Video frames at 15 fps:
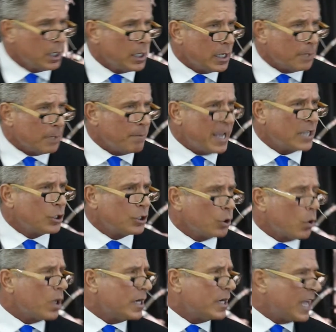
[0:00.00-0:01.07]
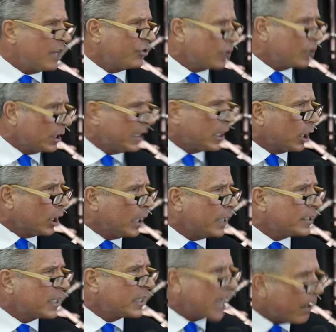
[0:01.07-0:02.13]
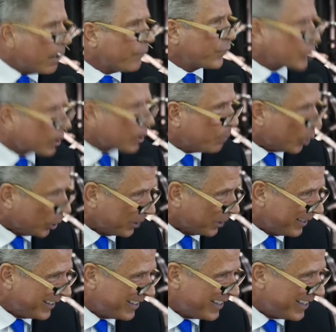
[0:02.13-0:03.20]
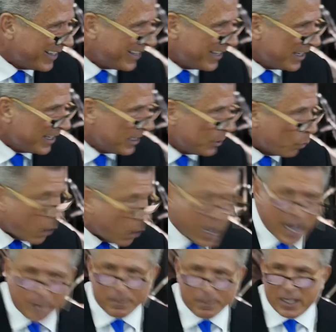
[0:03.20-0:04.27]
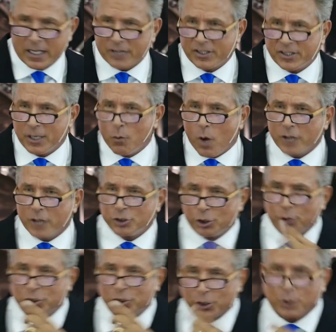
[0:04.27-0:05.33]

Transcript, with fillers: and make your nest a little uncomfortable. Why? Because He wants you to